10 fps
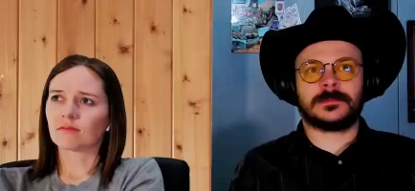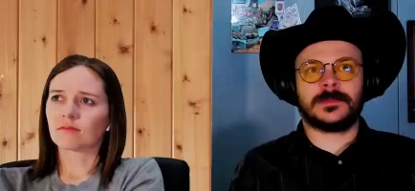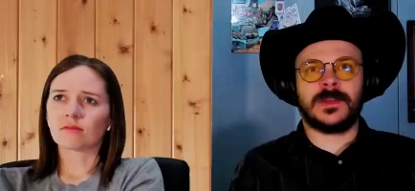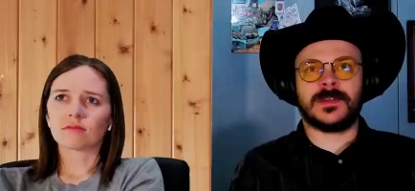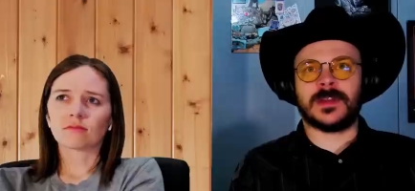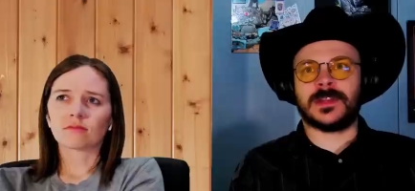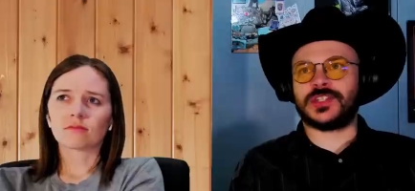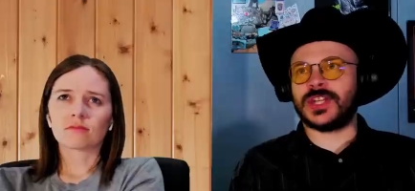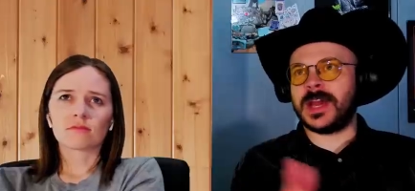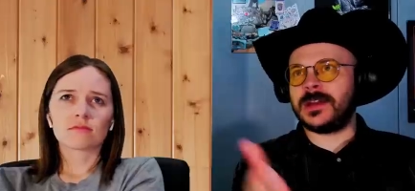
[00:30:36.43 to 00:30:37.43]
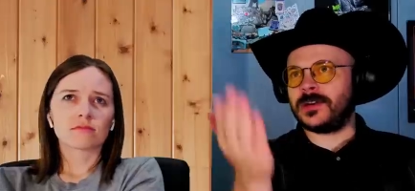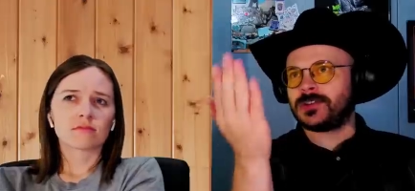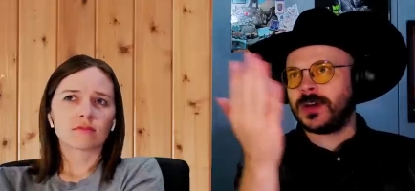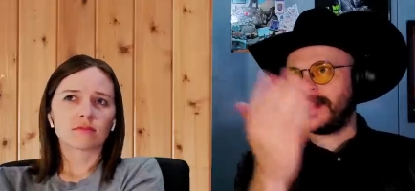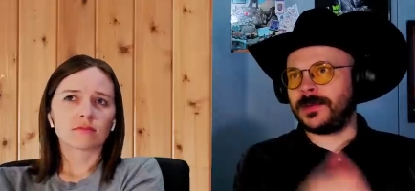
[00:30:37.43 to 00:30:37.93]
Speaker 1: You even got the janitors
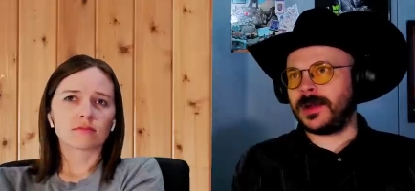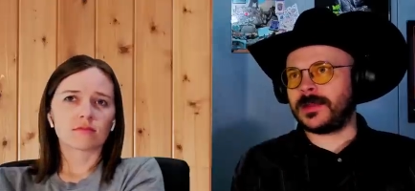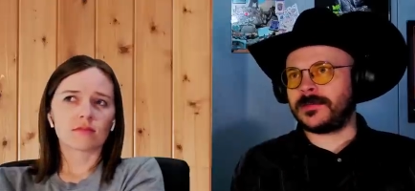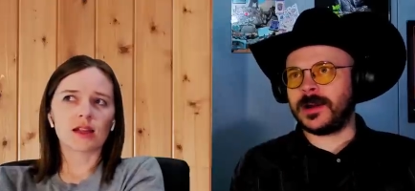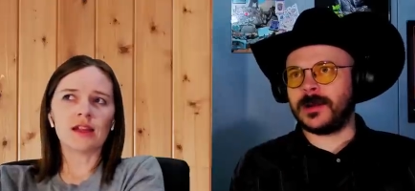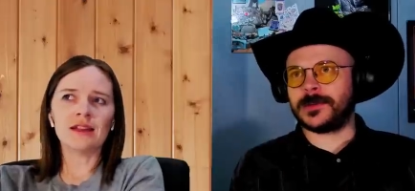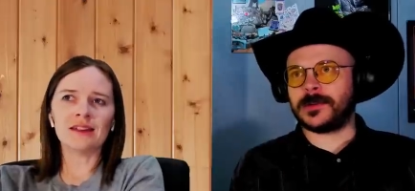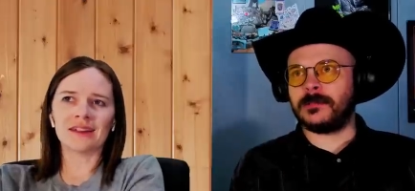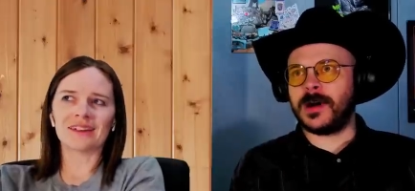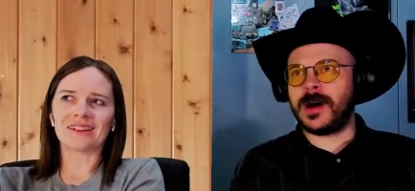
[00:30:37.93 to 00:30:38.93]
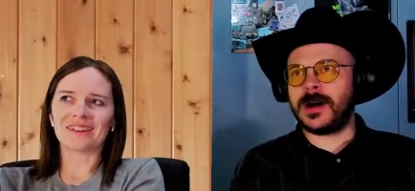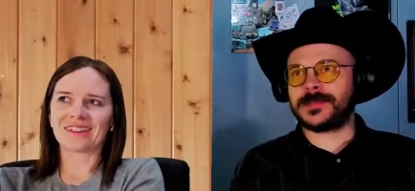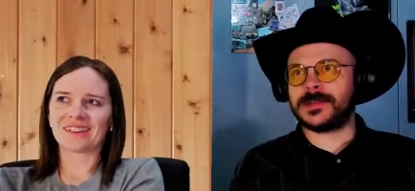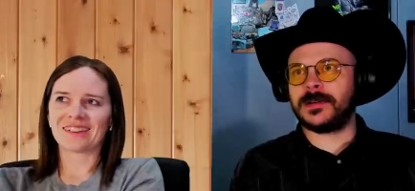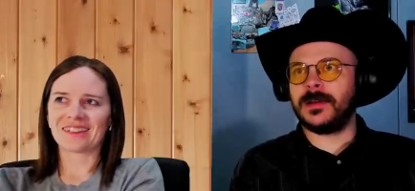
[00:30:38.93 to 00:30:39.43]
trying to put out the fire with their mops.